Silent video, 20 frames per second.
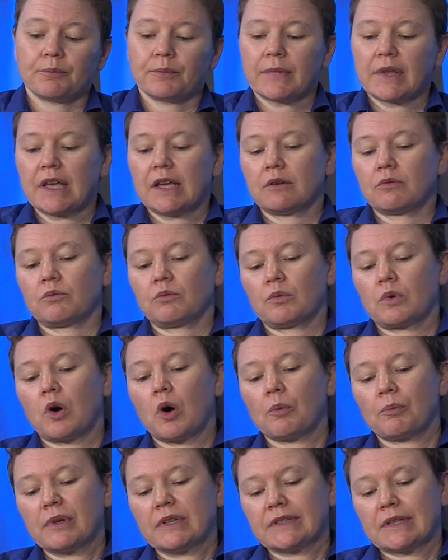it
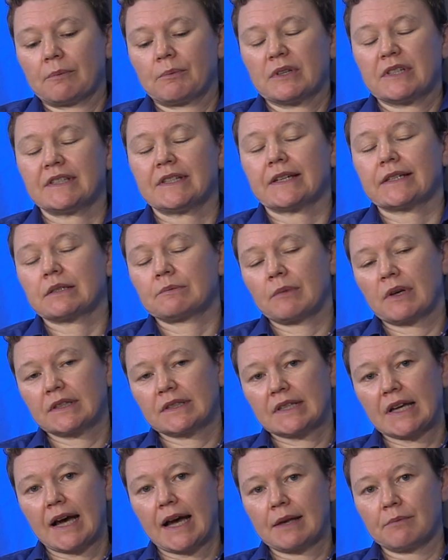opens up a 6-month
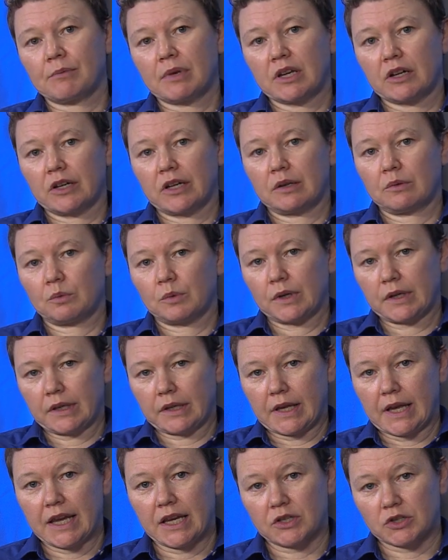time period where
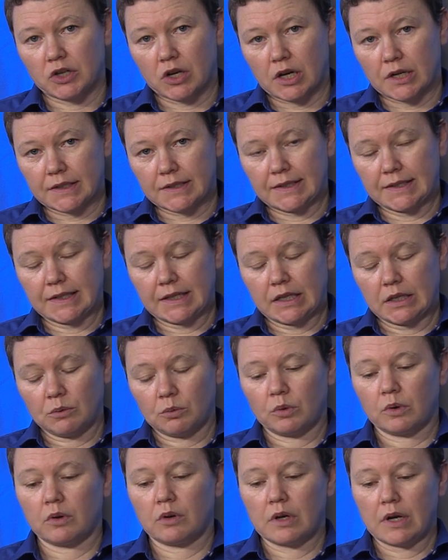the
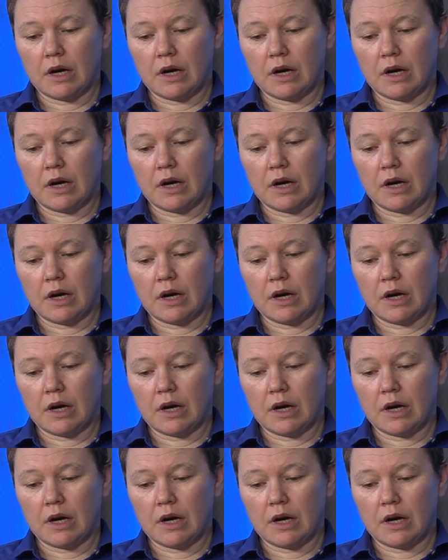HRC